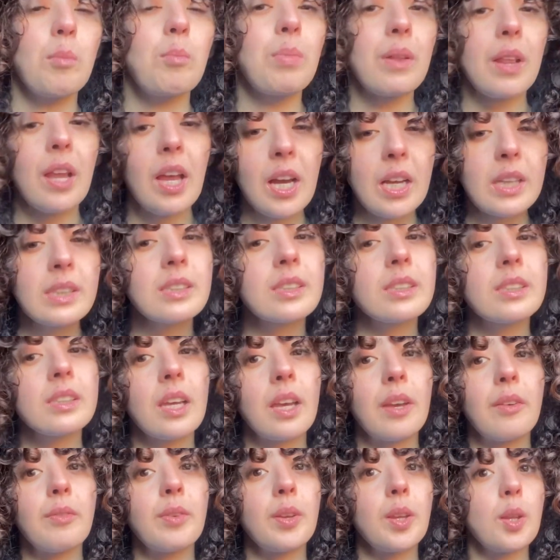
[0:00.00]
Plus,
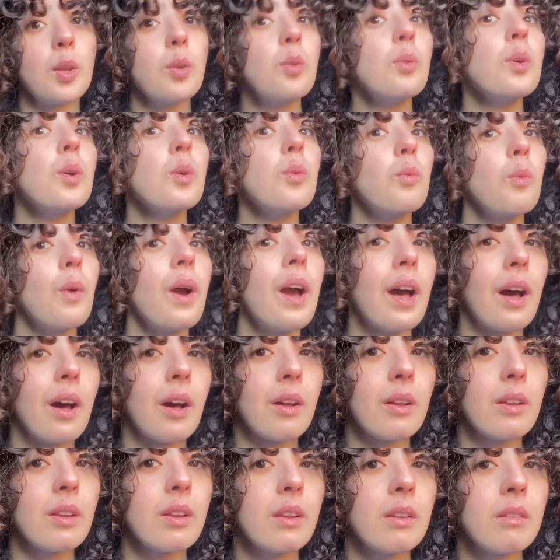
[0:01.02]
if you do it
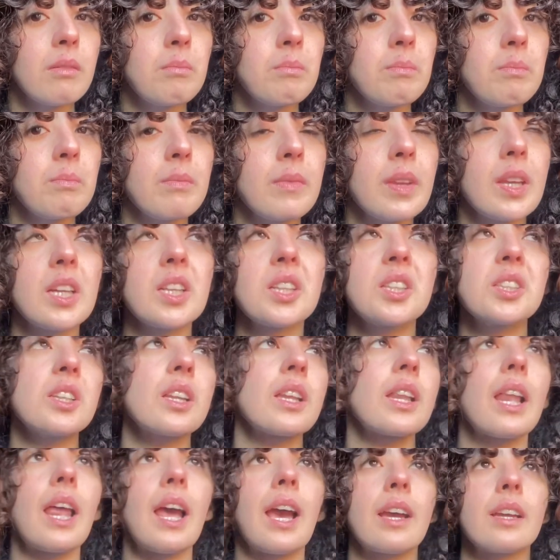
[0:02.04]
well, it
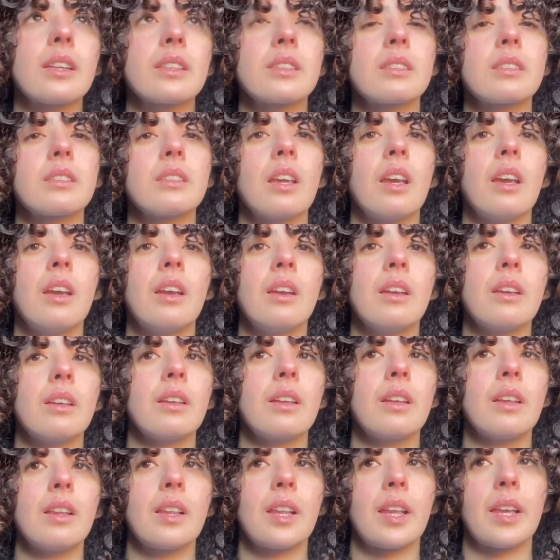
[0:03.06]
should last
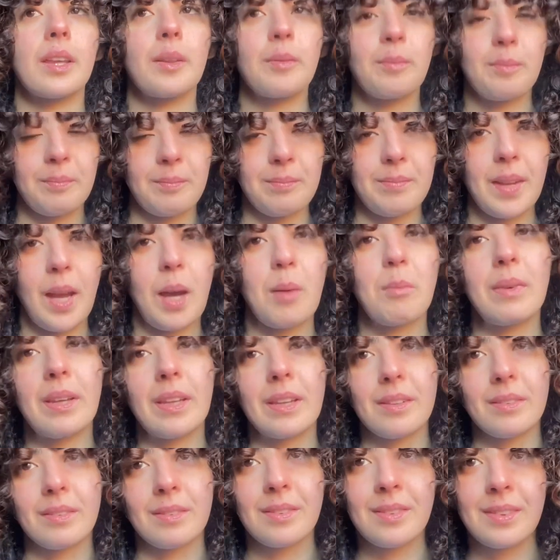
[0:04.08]
like, I
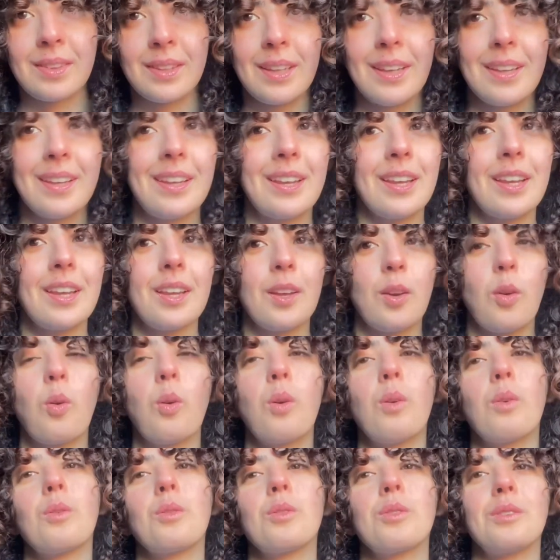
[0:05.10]
mean,
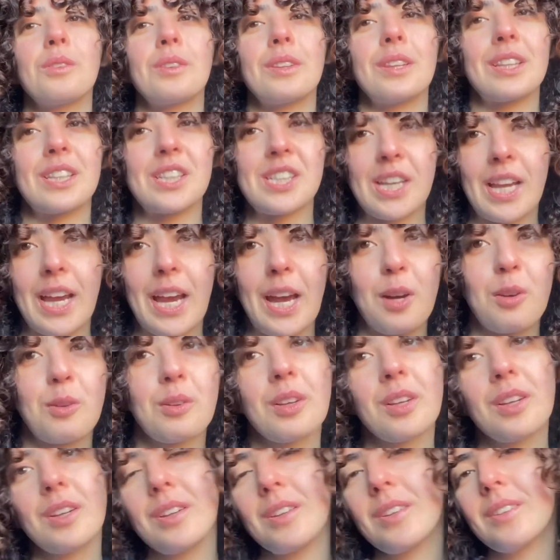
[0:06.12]
the
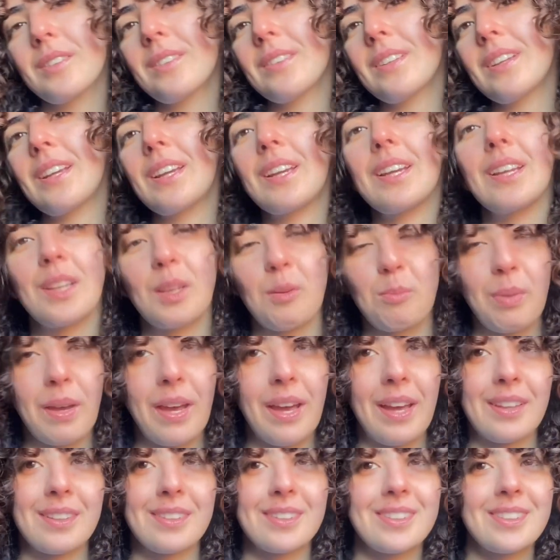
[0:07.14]
shower, it
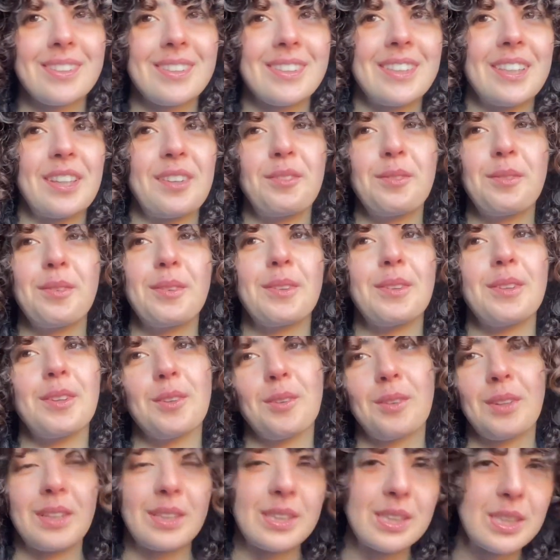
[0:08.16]
depends. If
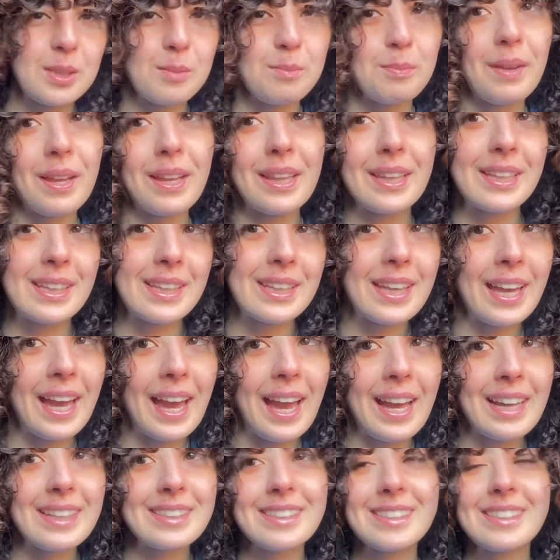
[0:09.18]
you're a smelly
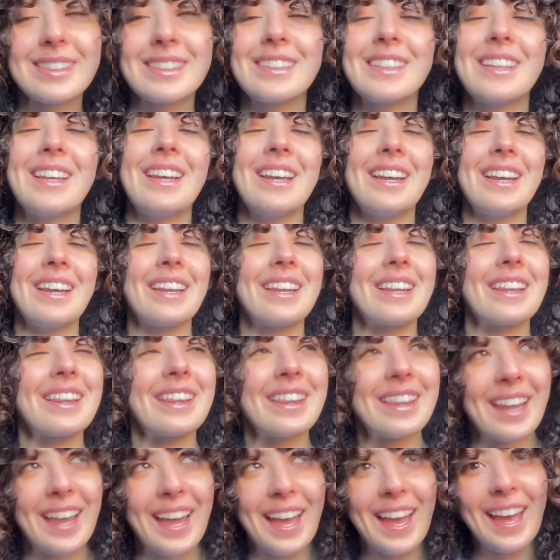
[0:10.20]
cat,
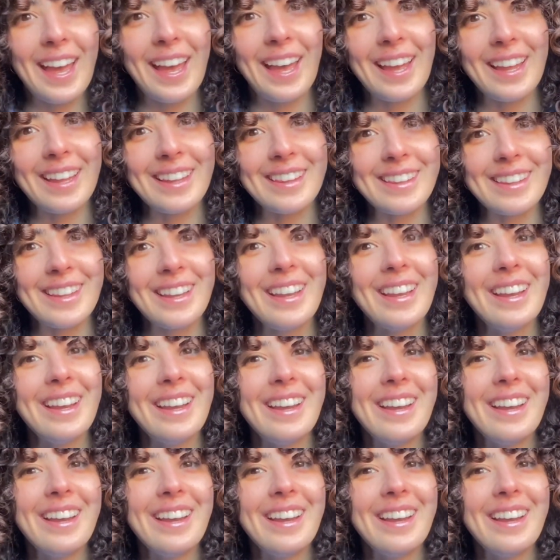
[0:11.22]
then